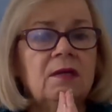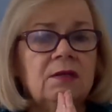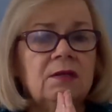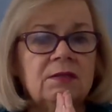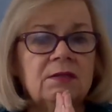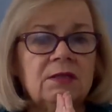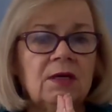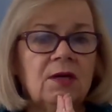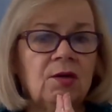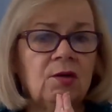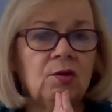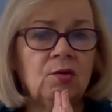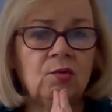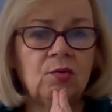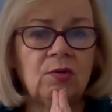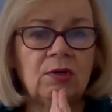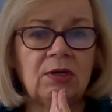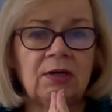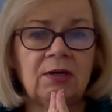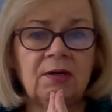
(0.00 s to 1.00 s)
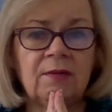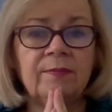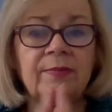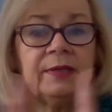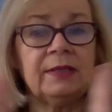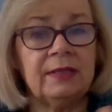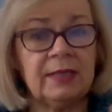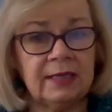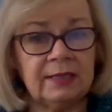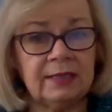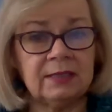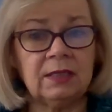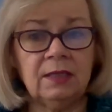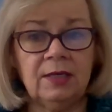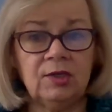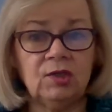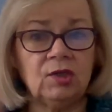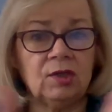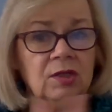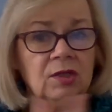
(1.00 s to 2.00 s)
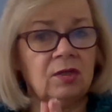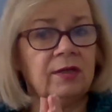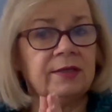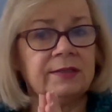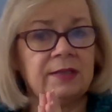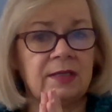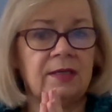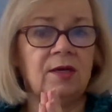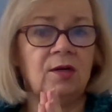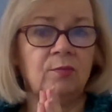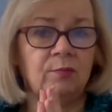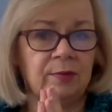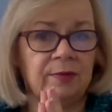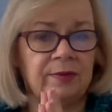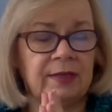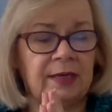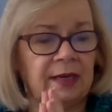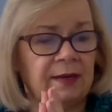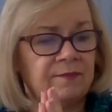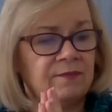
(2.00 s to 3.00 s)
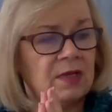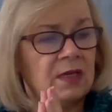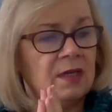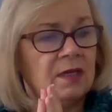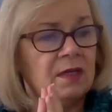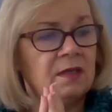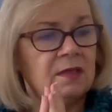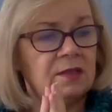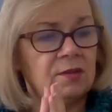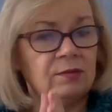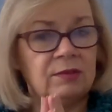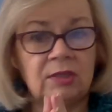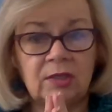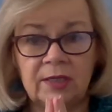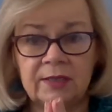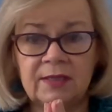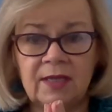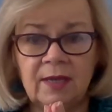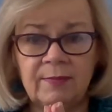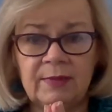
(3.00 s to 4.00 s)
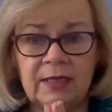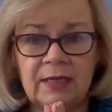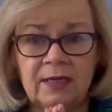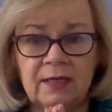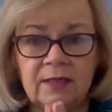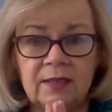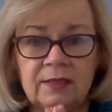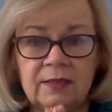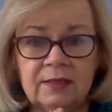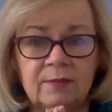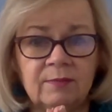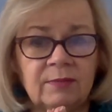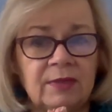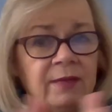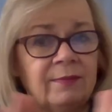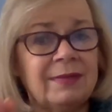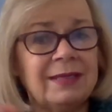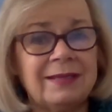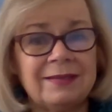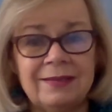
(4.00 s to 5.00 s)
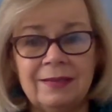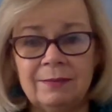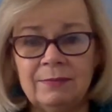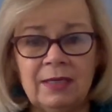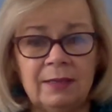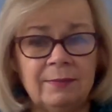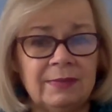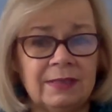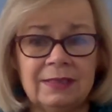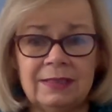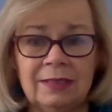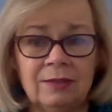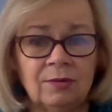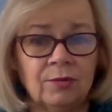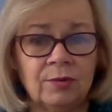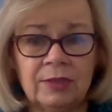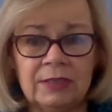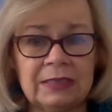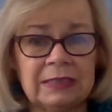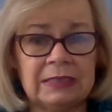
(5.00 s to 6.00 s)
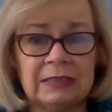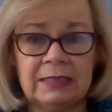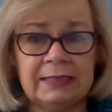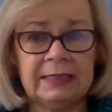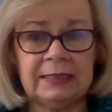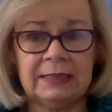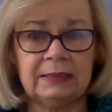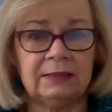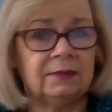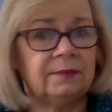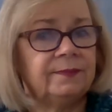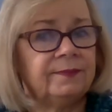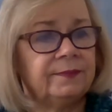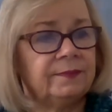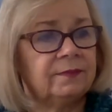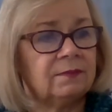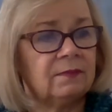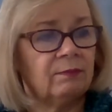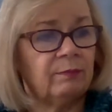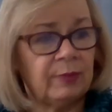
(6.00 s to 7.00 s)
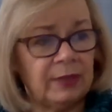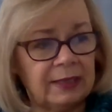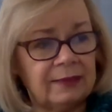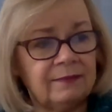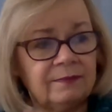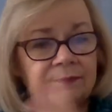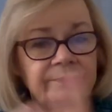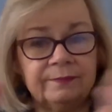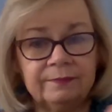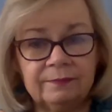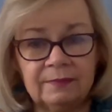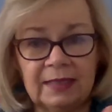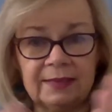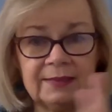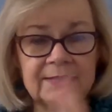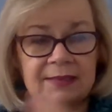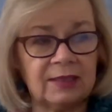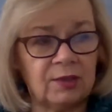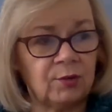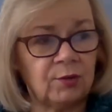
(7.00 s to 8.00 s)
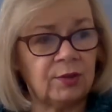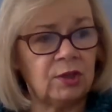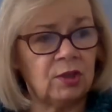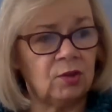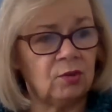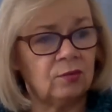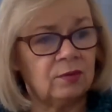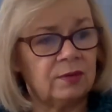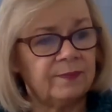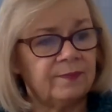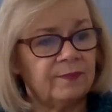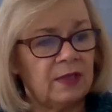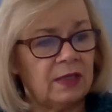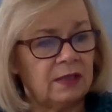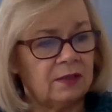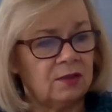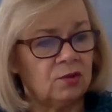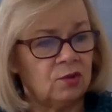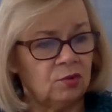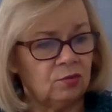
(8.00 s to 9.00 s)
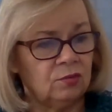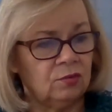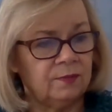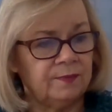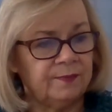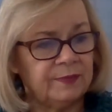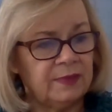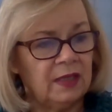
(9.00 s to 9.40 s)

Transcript: So, but the escalation clause can help with that. So it does come in handy sometimes. Sometimes the seller doesn't like it, but it's there to use. It's a tool.